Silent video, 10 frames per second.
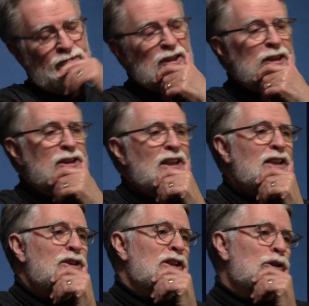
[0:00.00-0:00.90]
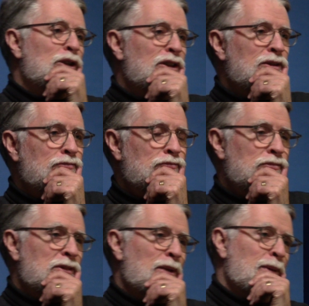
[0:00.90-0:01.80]
She'd said she couldn't
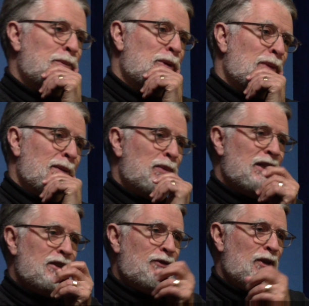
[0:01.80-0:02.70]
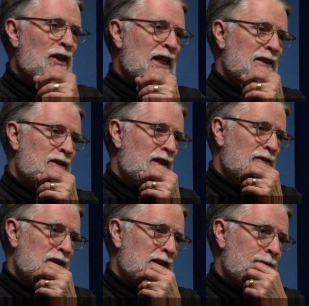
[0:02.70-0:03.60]
come up to my place for
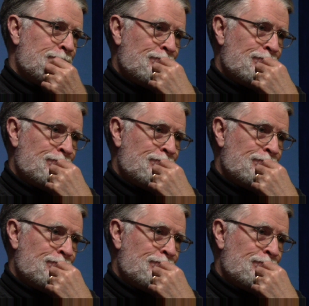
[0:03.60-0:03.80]
Thanksgiving.